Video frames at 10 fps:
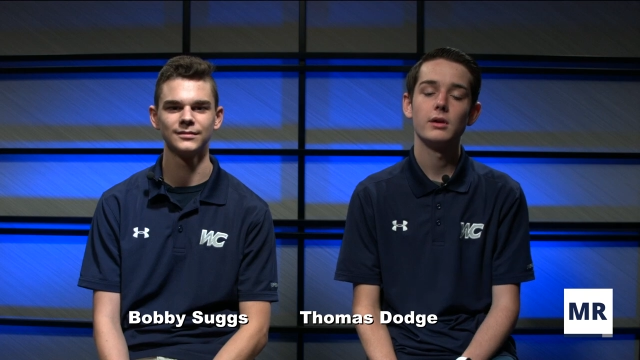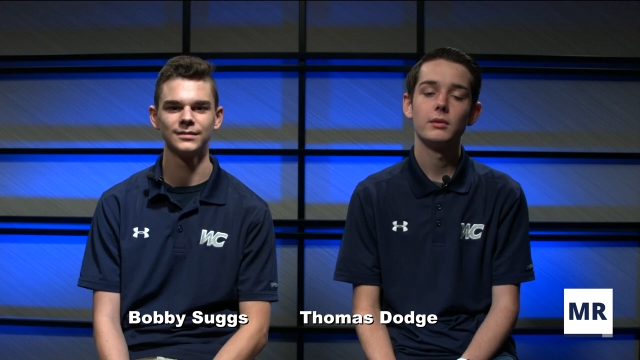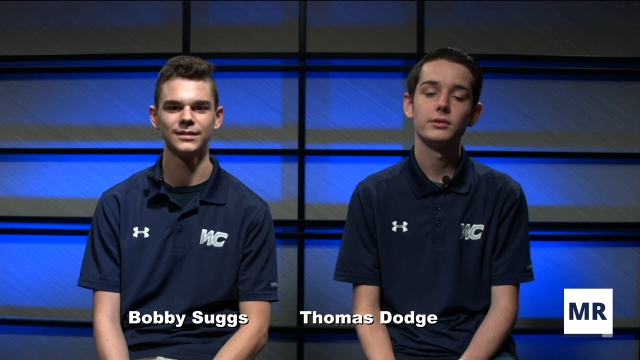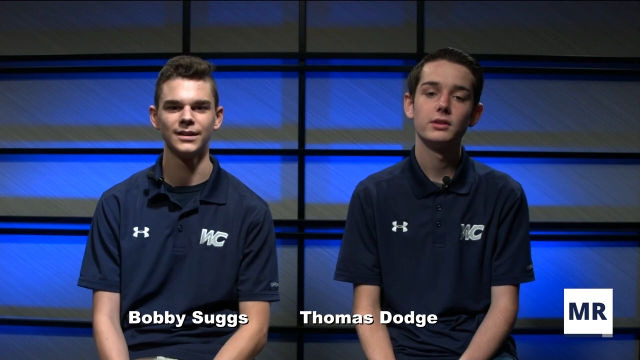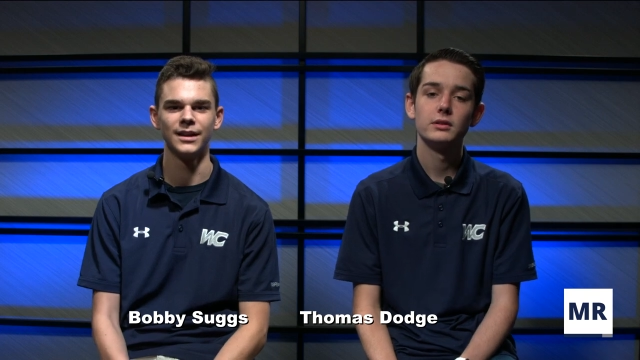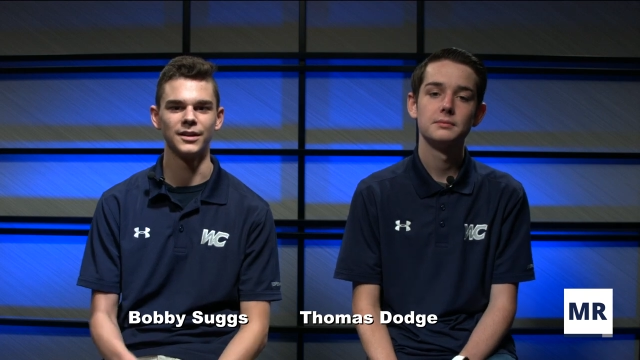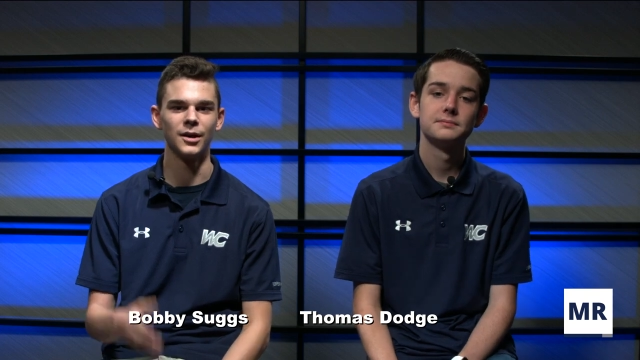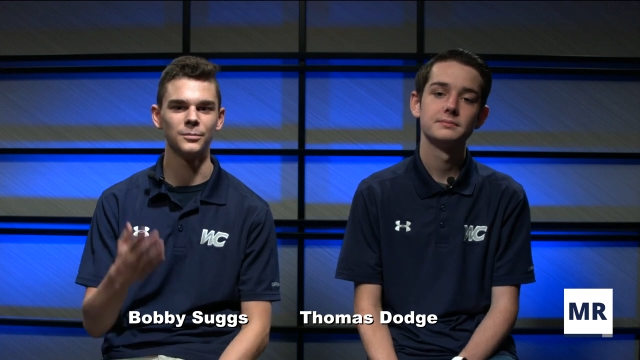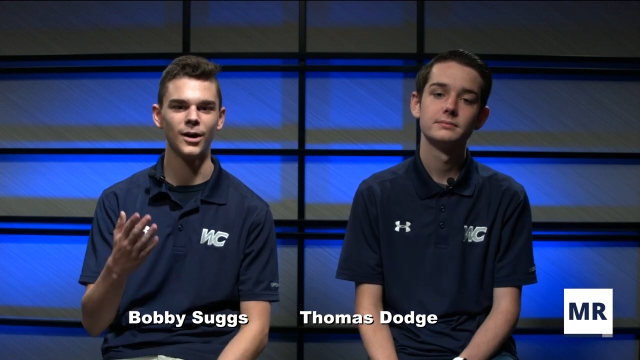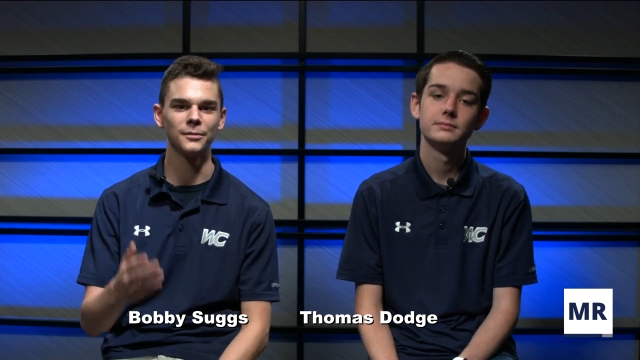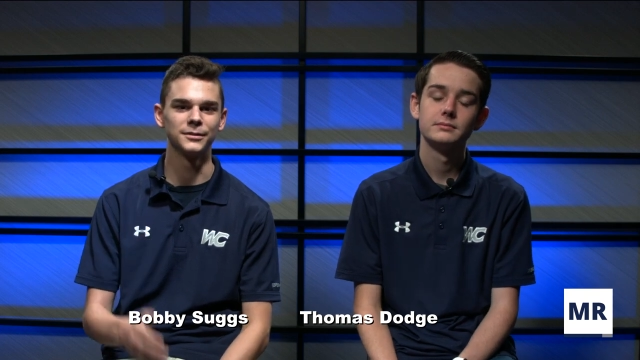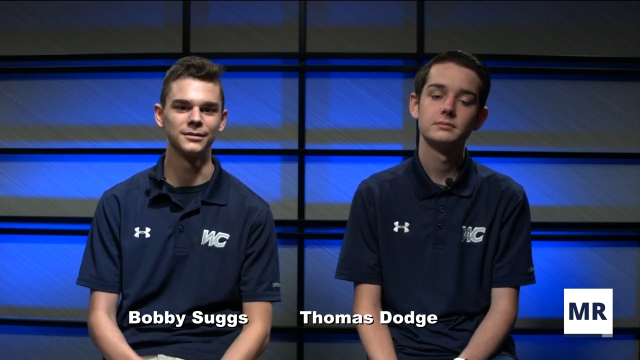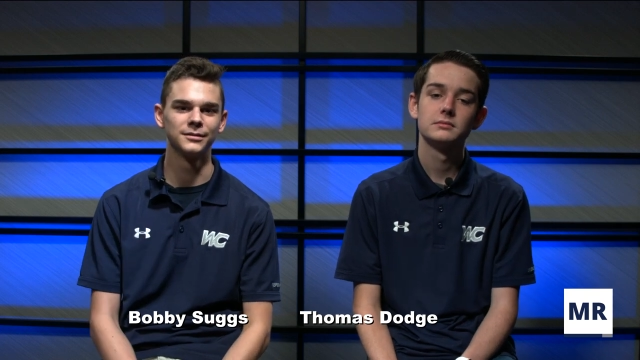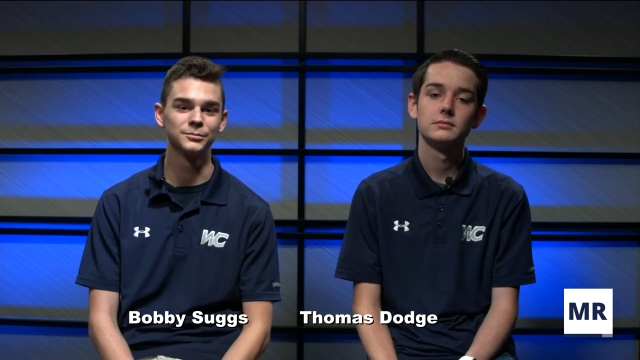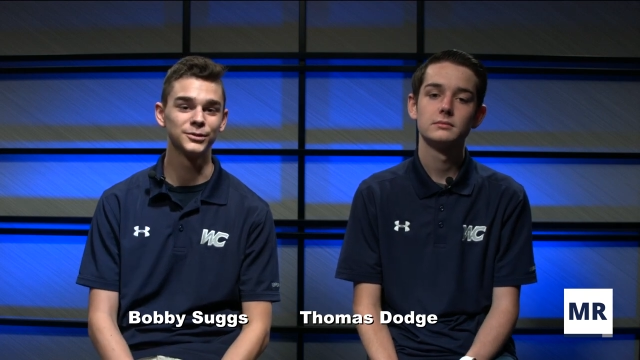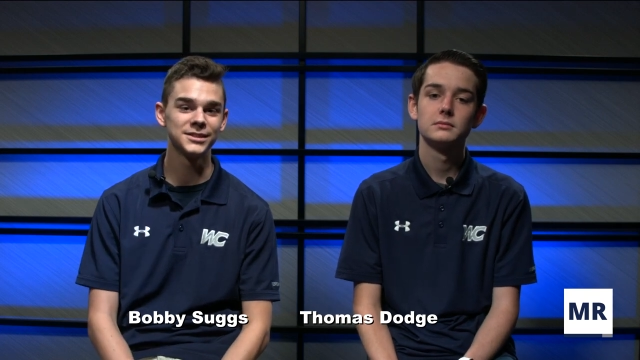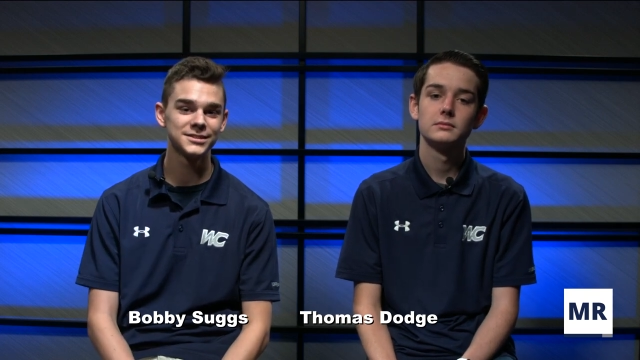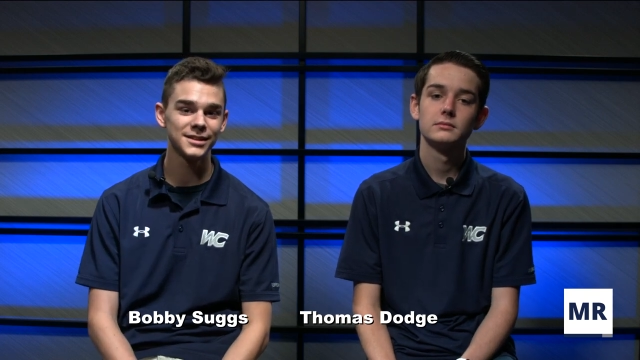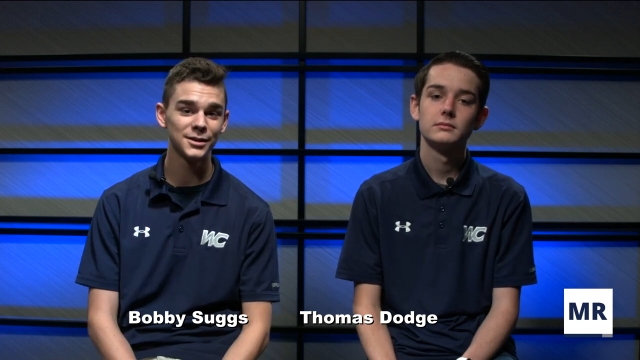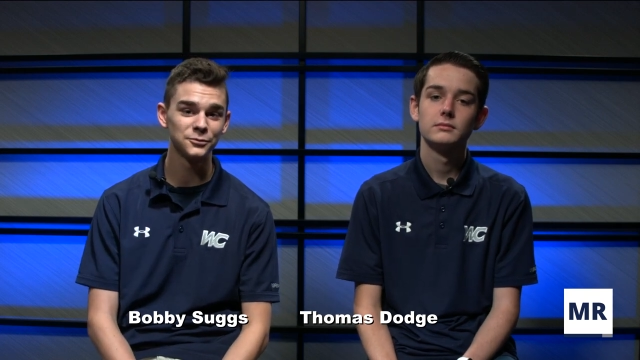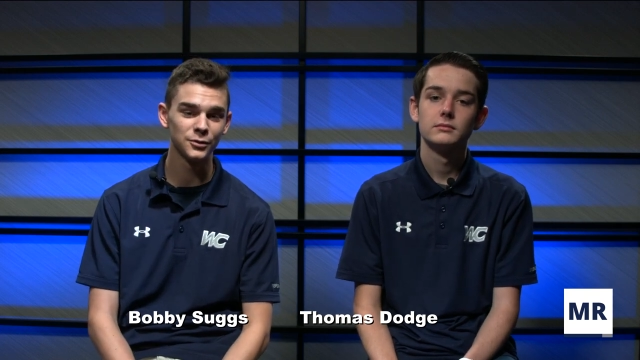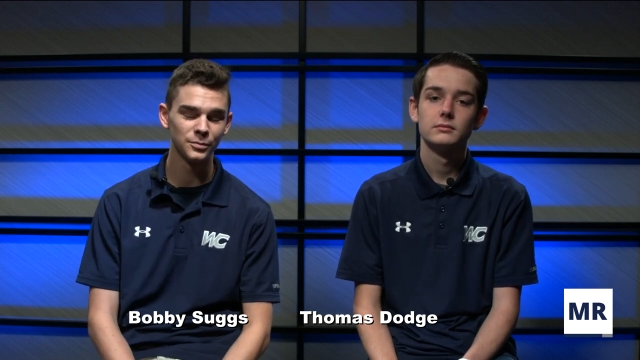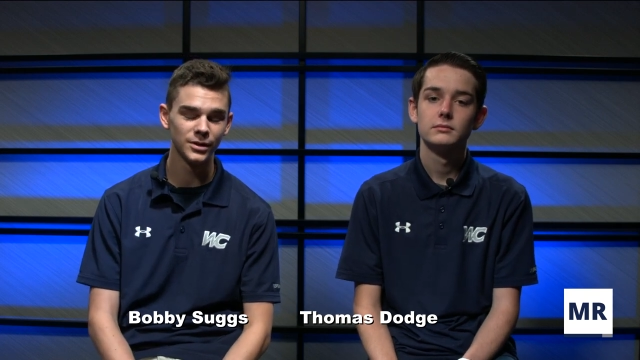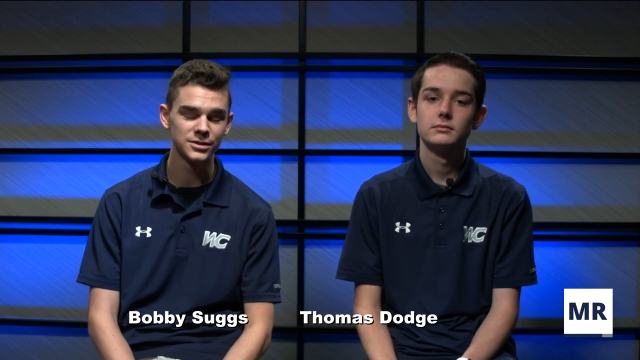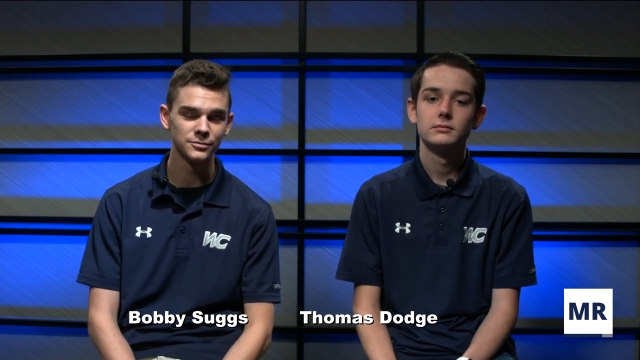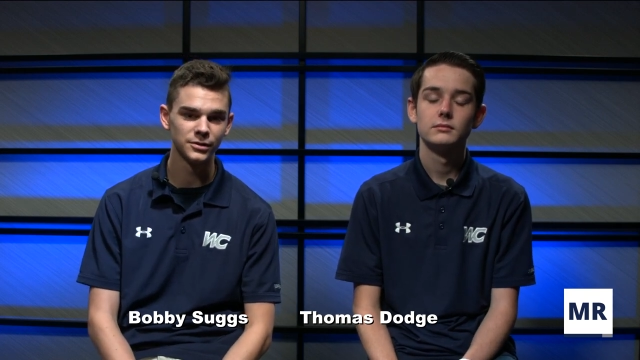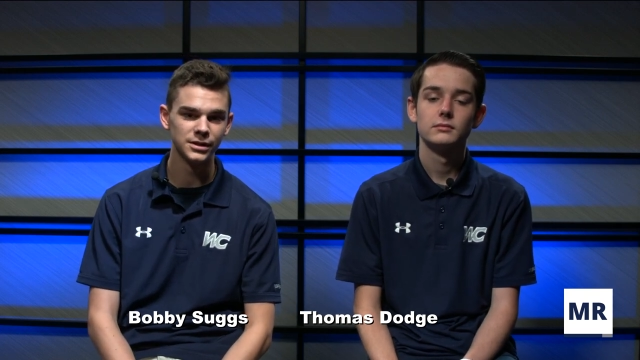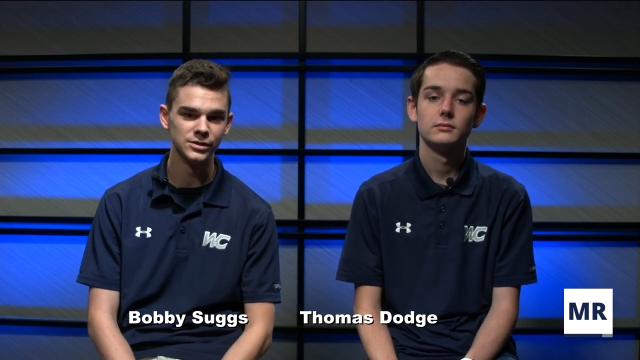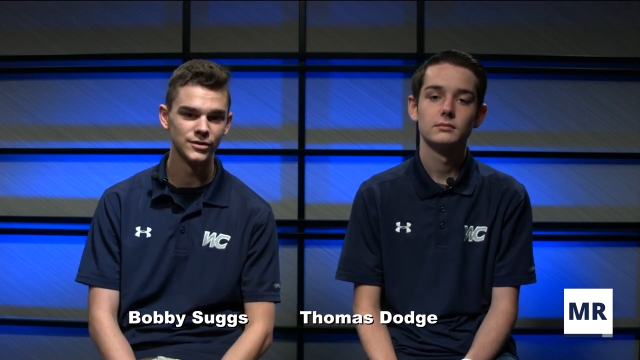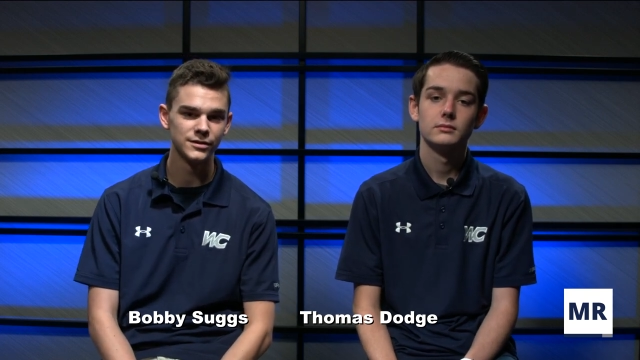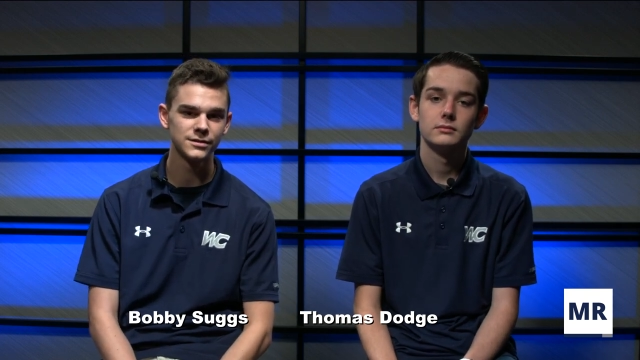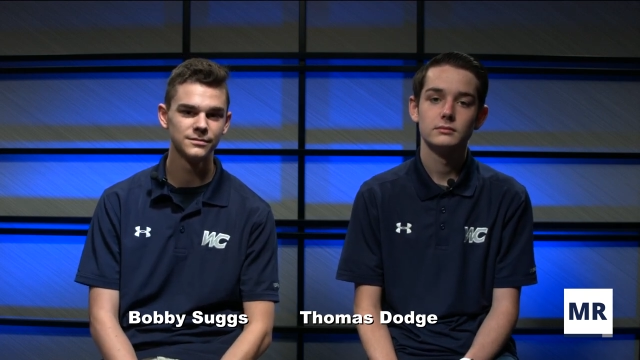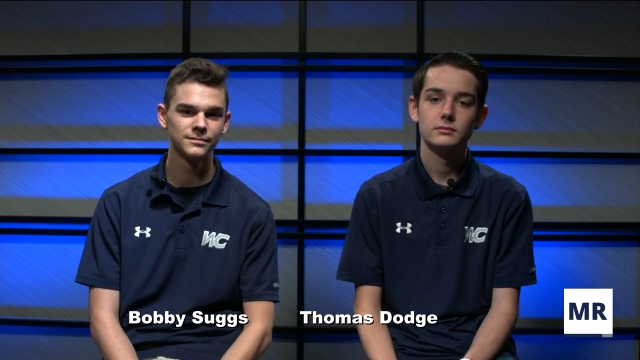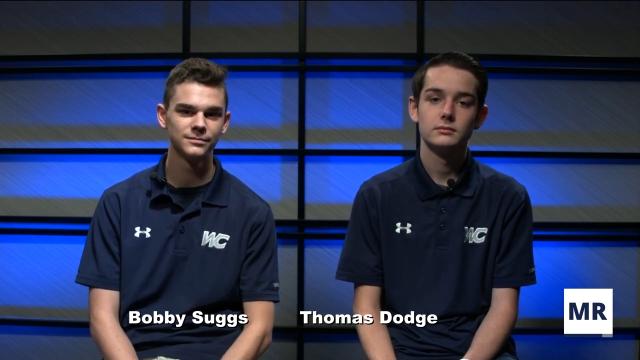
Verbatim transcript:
Speaker 1: Thomas. And I'm Bobby. Please stand for the Pledge of Allegiance.